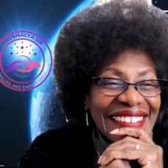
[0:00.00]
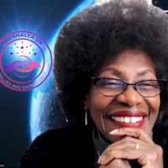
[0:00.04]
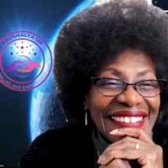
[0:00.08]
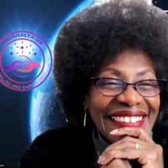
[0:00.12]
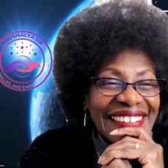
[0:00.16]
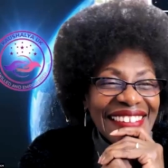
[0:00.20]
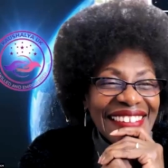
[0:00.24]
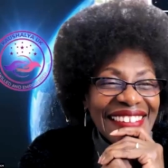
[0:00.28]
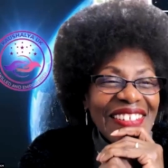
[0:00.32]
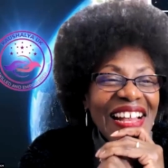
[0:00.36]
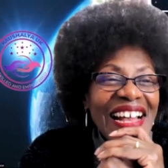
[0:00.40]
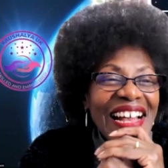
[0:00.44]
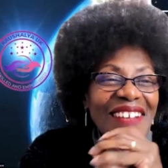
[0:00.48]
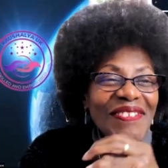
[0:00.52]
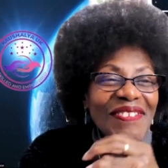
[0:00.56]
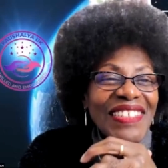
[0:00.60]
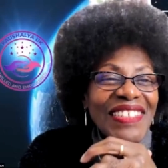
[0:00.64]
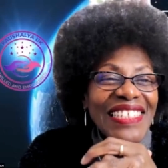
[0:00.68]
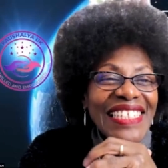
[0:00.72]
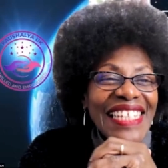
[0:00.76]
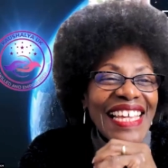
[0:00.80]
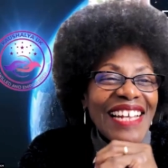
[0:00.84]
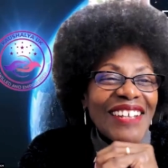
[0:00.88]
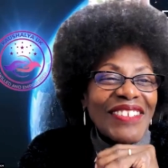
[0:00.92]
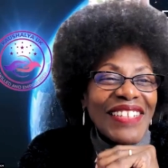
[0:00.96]
and you haven't
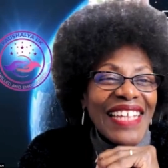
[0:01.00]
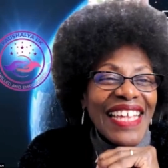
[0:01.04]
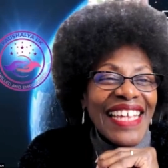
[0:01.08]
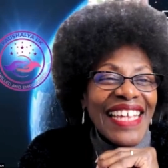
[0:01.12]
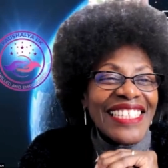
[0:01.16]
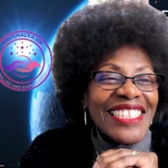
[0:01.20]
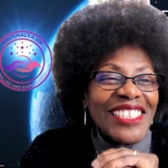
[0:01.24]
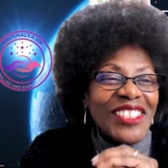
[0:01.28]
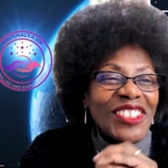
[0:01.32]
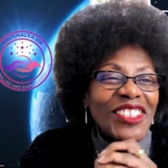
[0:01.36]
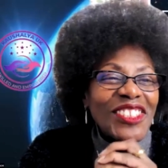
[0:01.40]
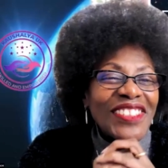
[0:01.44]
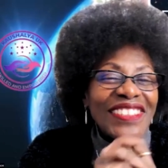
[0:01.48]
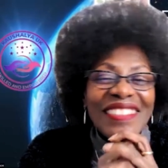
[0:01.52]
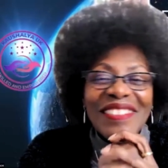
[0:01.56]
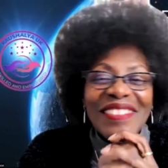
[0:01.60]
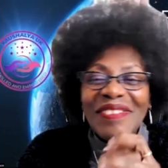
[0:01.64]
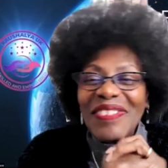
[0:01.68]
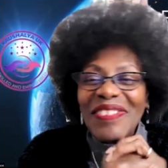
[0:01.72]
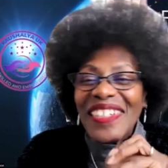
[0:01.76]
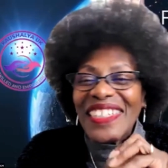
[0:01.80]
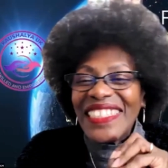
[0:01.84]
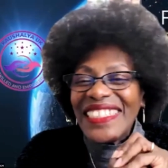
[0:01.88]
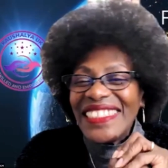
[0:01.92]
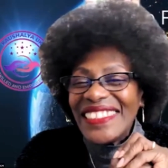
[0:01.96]
allowed age to
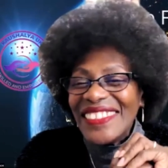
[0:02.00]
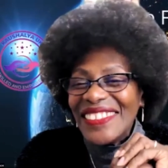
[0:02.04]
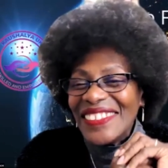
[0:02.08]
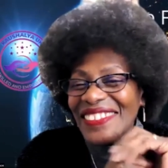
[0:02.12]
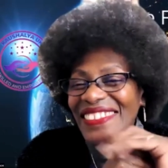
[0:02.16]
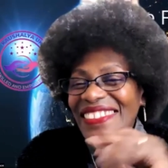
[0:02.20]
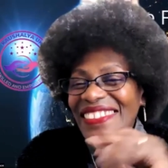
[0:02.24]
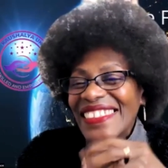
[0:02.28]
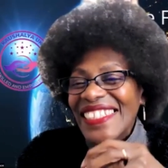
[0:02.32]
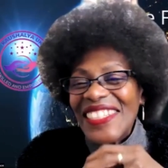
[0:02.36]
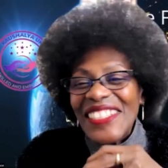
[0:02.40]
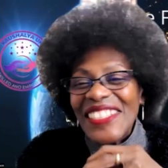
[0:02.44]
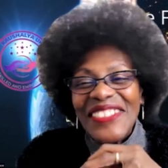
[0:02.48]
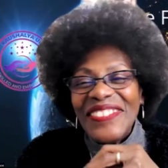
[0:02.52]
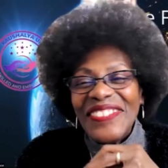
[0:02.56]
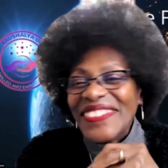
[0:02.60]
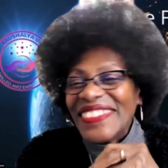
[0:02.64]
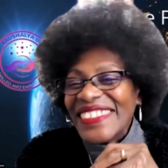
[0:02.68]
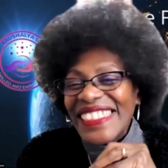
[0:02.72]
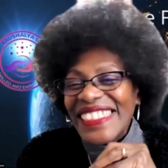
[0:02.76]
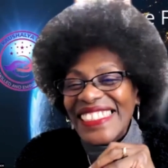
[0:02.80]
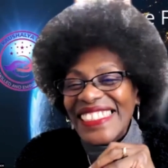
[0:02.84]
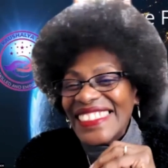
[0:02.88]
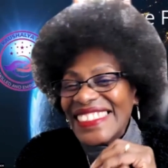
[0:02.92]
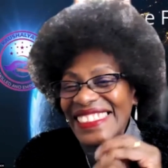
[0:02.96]
define you no
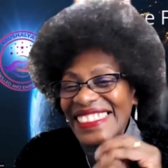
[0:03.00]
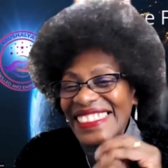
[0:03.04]
liz